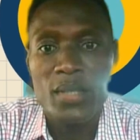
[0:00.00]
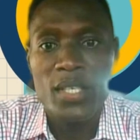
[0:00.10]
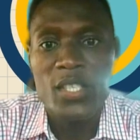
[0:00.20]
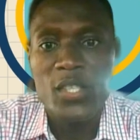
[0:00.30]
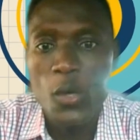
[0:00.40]

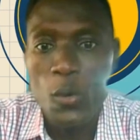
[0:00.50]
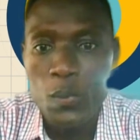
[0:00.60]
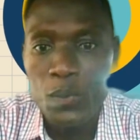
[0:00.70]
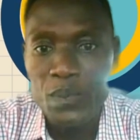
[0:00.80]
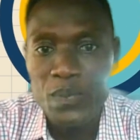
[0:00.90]
So
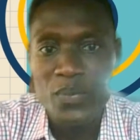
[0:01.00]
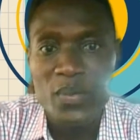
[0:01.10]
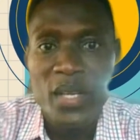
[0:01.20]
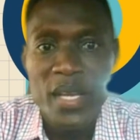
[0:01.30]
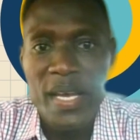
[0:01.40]

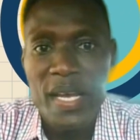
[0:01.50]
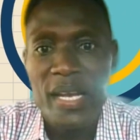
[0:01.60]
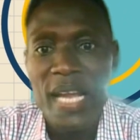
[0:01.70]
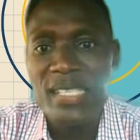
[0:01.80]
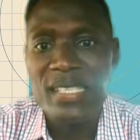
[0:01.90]

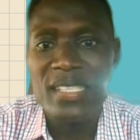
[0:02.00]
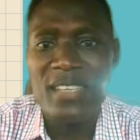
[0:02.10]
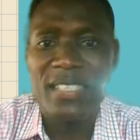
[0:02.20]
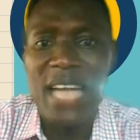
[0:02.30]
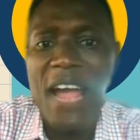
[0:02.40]
let's
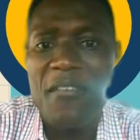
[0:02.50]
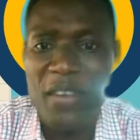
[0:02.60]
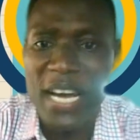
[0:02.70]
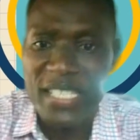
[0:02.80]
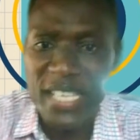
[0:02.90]
dive
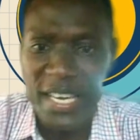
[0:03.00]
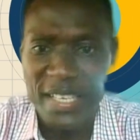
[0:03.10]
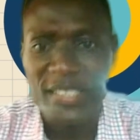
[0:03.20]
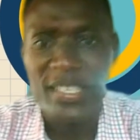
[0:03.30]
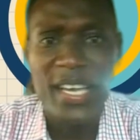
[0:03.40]
right in.
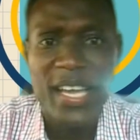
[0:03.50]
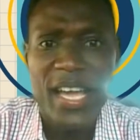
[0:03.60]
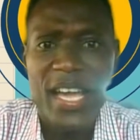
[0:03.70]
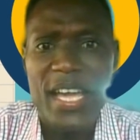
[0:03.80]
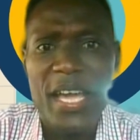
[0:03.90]

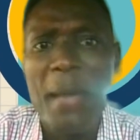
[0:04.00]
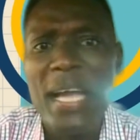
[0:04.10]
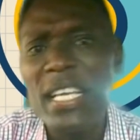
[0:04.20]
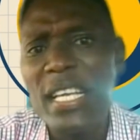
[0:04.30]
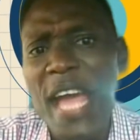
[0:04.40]

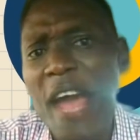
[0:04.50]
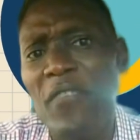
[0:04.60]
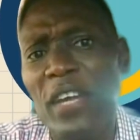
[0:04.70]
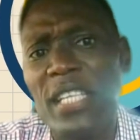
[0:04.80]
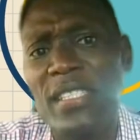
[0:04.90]
Imagine
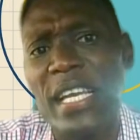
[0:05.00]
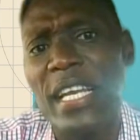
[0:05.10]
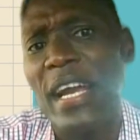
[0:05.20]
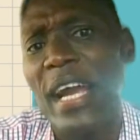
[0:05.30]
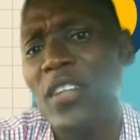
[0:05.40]
everything
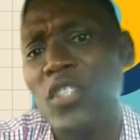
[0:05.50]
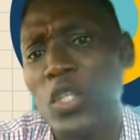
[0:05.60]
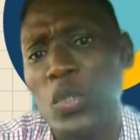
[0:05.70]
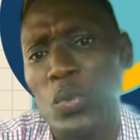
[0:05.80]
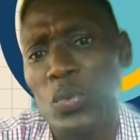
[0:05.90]
around
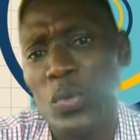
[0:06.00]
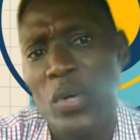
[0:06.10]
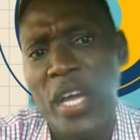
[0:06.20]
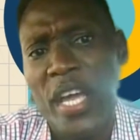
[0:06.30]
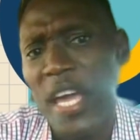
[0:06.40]
you:
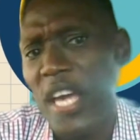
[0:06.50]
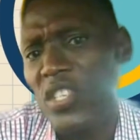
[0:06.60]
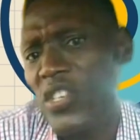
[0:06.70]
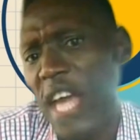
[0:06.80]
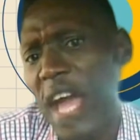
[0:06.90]
a
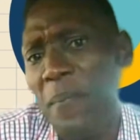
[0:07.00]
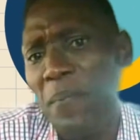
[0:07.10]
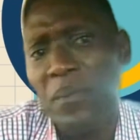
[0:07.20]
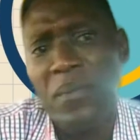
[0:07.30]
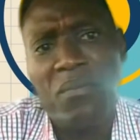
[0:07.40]
chair,
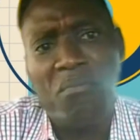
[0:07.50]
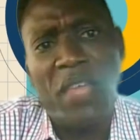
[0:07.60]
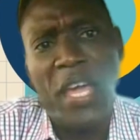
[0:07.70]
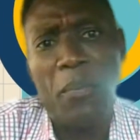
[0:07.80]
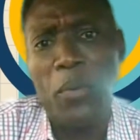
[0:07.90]

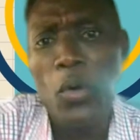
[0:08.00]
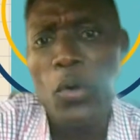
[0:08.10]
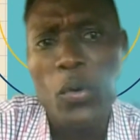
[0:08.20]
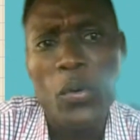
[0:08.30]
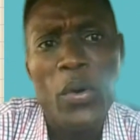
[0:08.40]
a
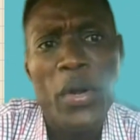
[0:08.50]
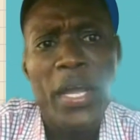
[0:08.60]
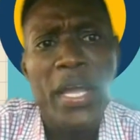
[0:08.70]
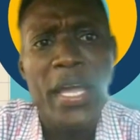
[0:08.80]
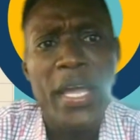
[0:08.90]
book,
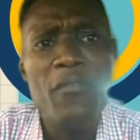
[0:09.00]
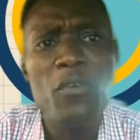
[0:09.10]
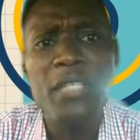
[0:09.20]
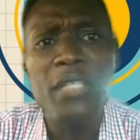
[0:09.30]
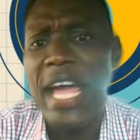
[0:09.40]

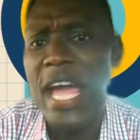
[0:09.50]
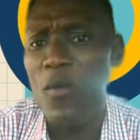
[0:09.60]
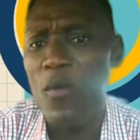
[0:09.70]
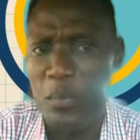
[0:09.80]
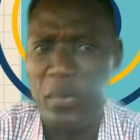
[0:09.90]
even the air
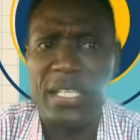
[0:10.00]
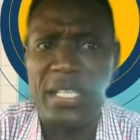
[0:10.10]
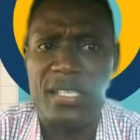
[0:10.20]
we breathe.